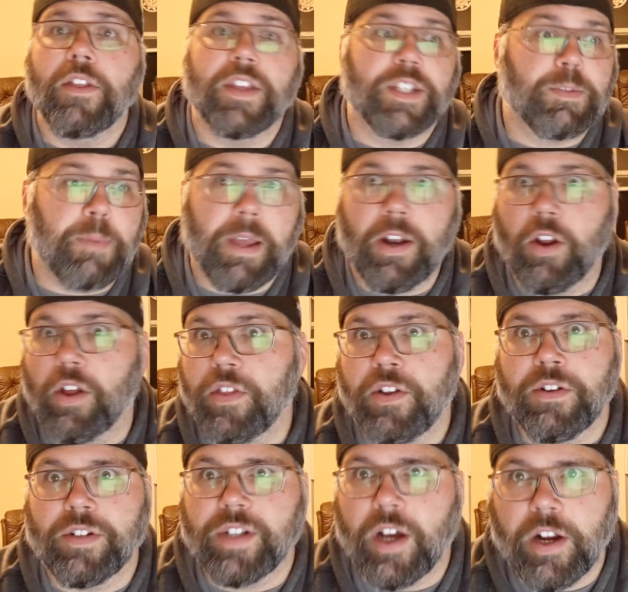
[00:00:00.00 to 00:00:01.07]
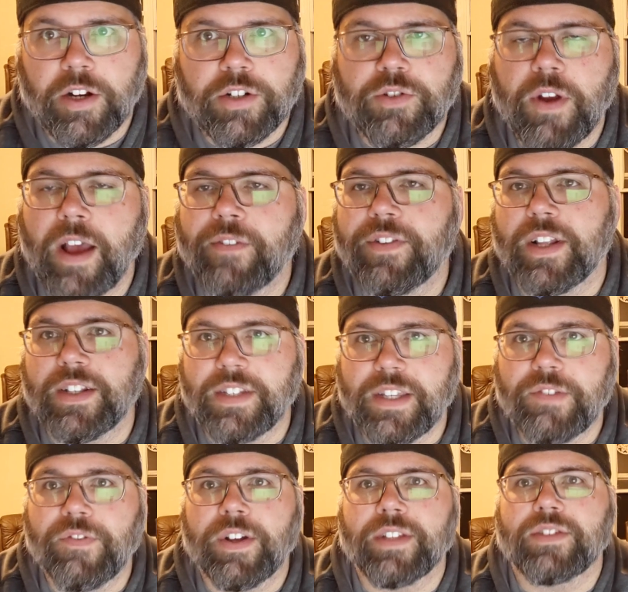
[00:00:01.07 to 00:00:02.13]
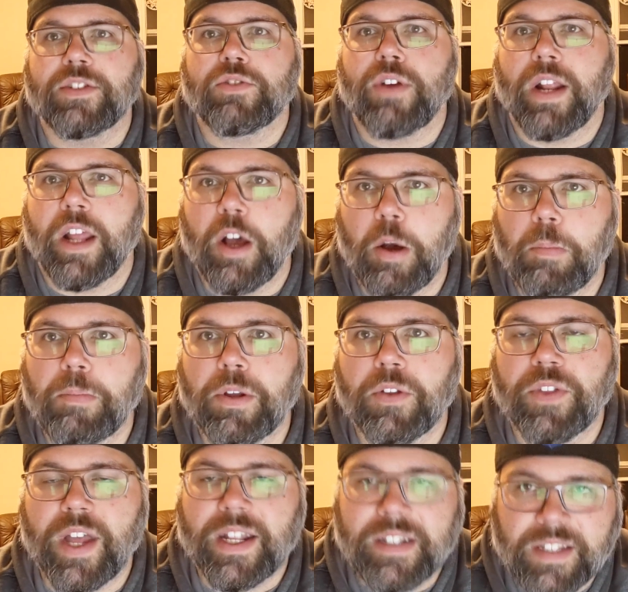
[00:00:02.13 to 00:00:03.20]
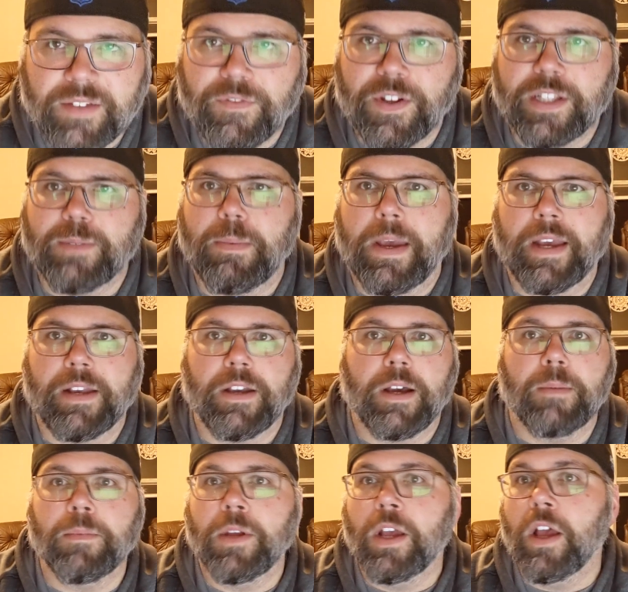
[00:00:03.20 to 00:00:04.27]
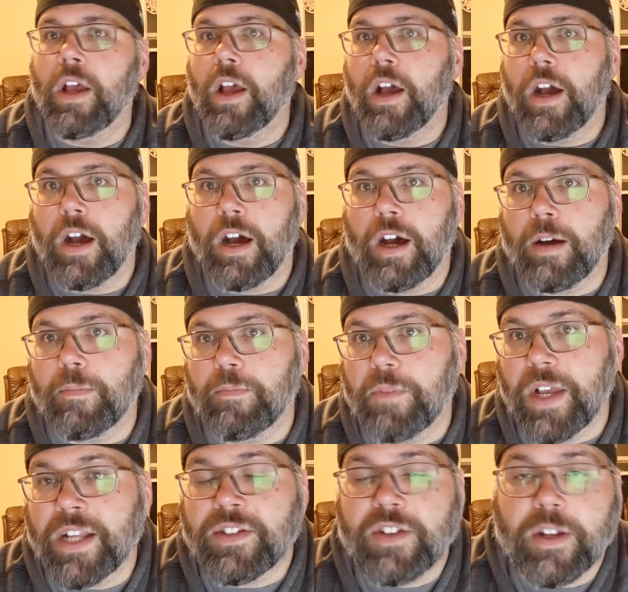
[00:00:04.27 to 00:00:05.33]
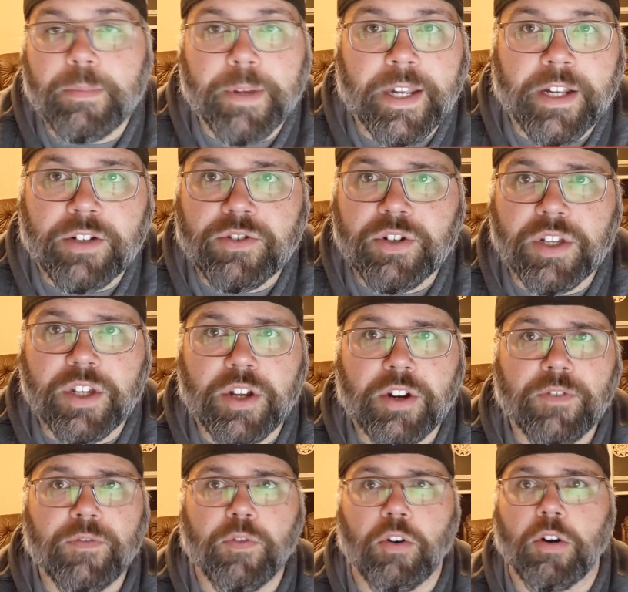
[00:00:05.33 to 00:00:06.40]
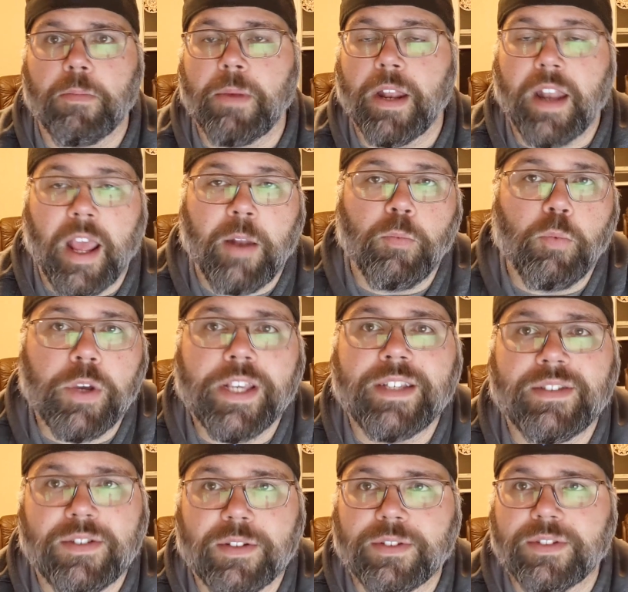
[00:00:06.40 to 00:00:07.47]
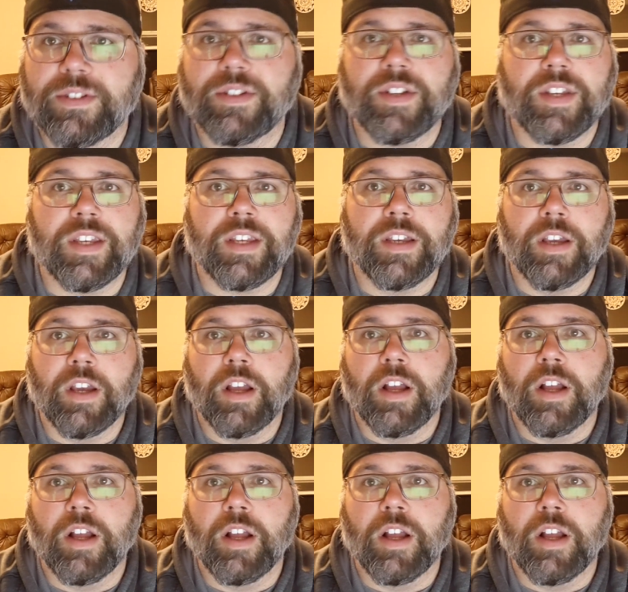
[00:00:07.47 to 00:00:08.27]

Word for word: They spent their entire draft on defense to try to help build that defense back up. Um, it's going to be an interesting year for him, and, and we still see